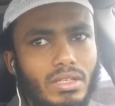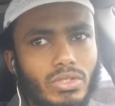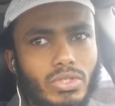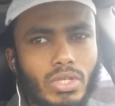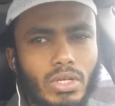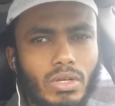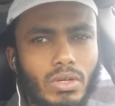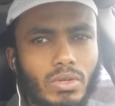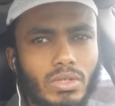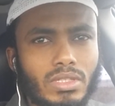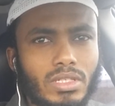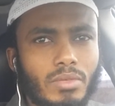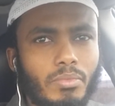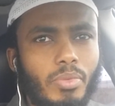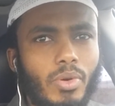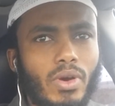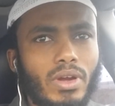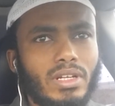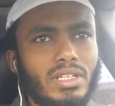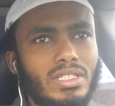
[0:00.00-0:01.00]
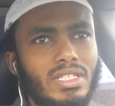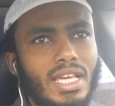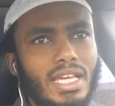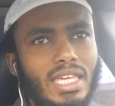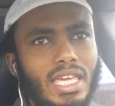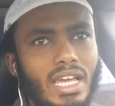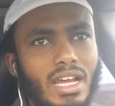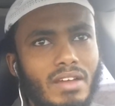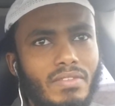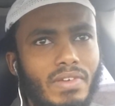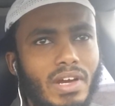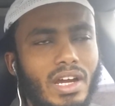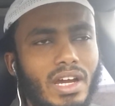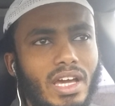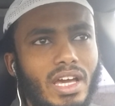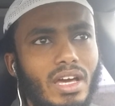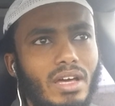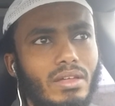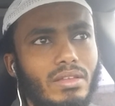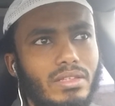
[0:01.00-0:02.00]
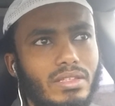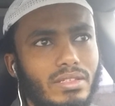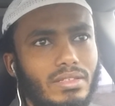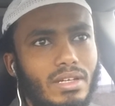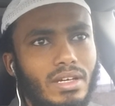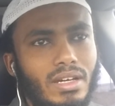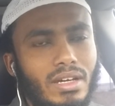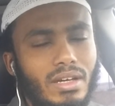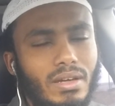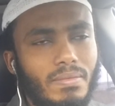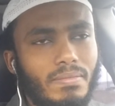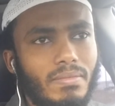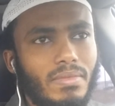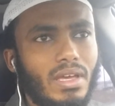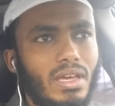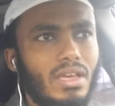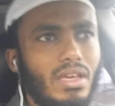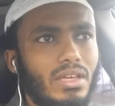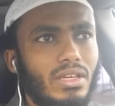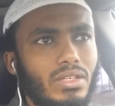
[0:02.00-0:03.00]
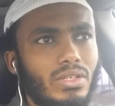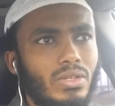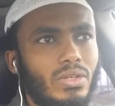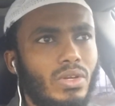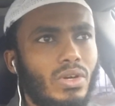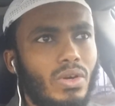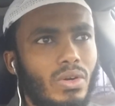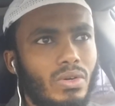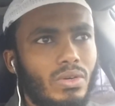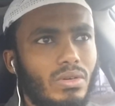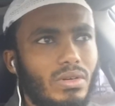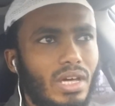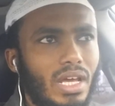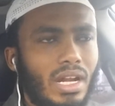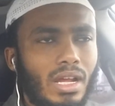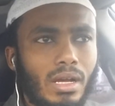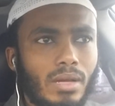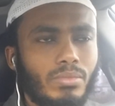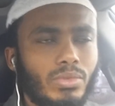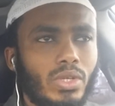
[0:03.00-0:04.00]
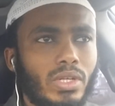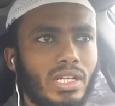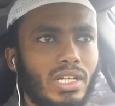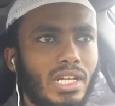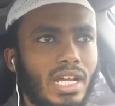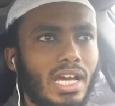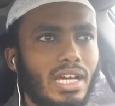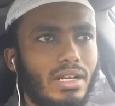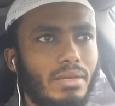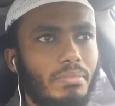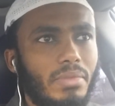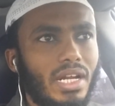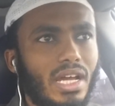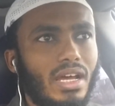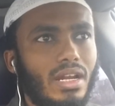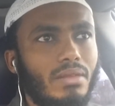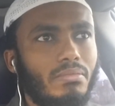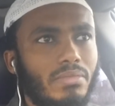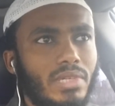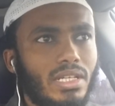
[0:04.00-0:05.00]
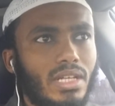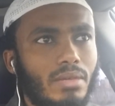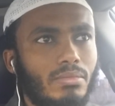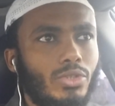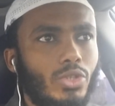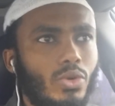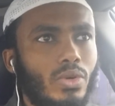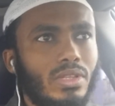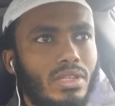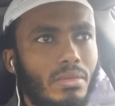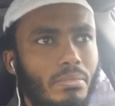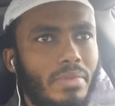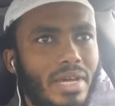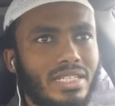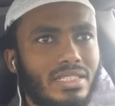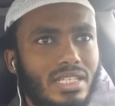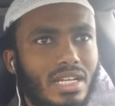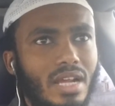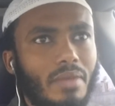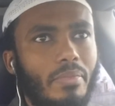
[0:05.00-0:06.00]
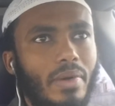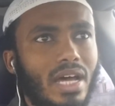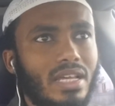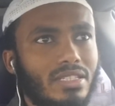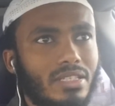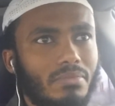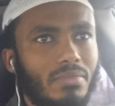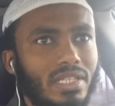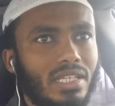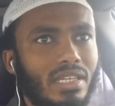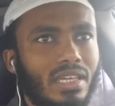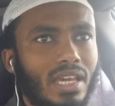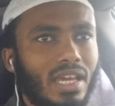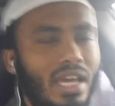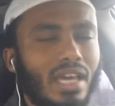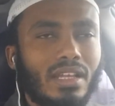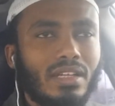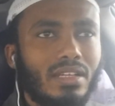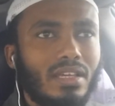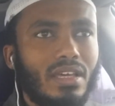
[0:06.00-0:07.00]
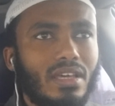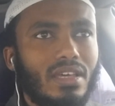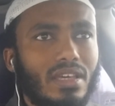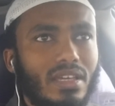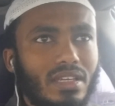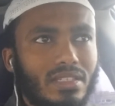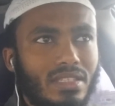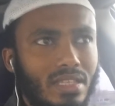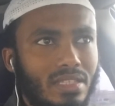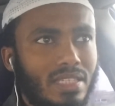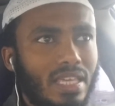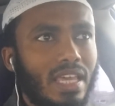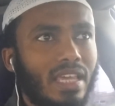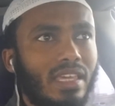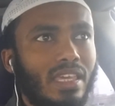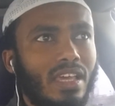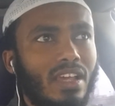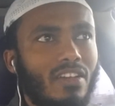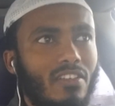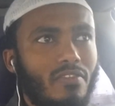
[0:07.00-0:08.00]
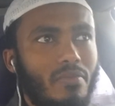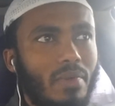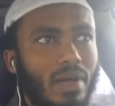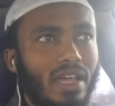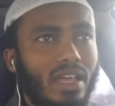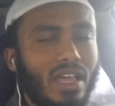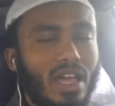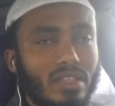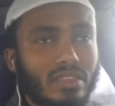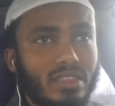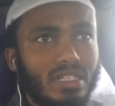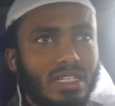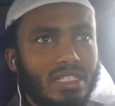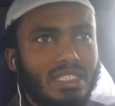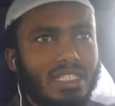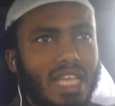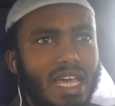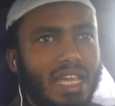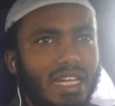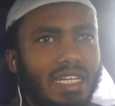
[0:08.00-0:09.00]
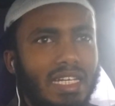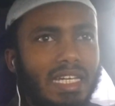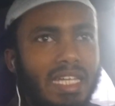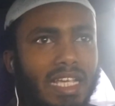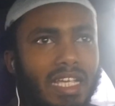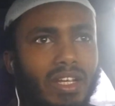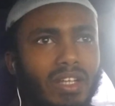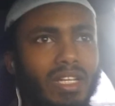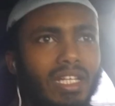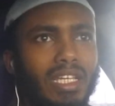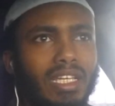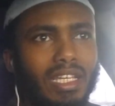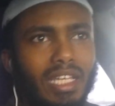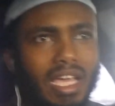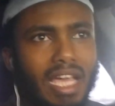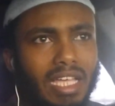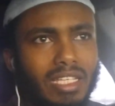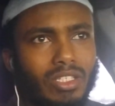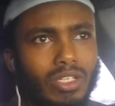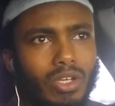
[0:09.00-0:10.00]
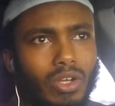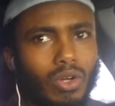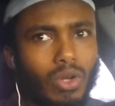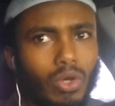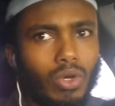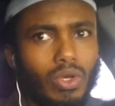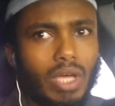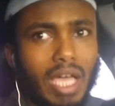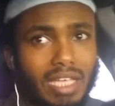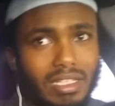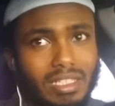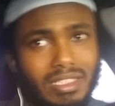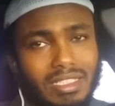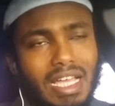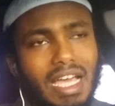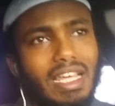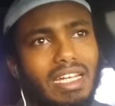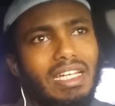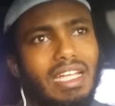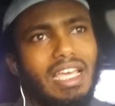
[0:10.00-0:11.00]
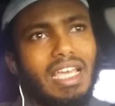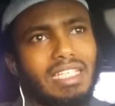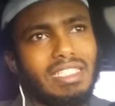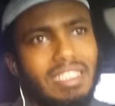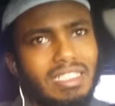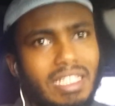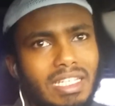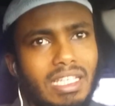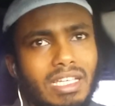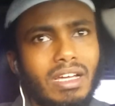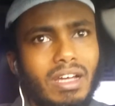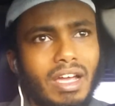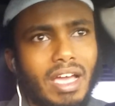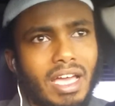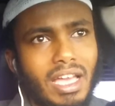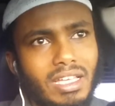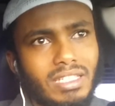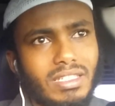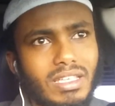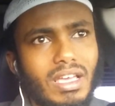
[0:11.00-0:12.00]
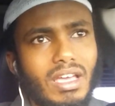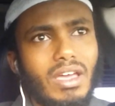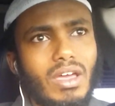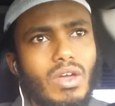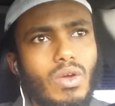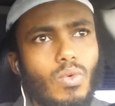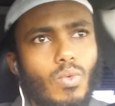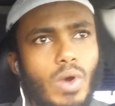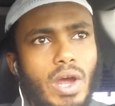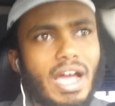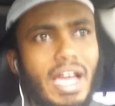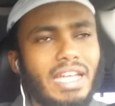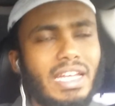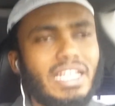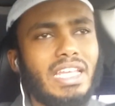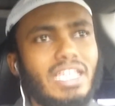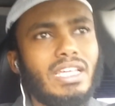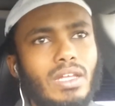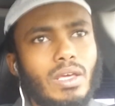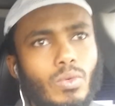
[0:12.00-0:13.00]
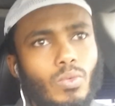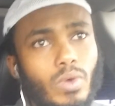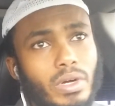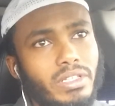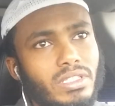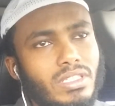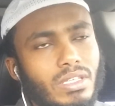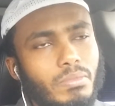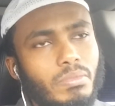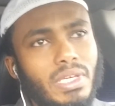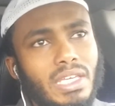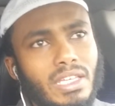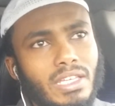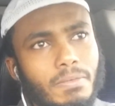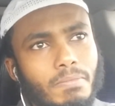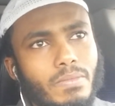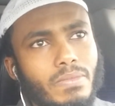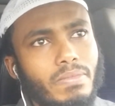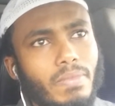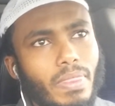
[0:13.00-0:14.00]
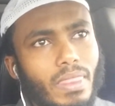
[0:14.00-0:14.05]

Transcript: So it's important to take care of our health. Um, you know, Alhamdulillah Rabbil Alameen, I'm doing the best that I possibly can to take care of my health and it's not nearly as close it's not as near as where I need and want to be.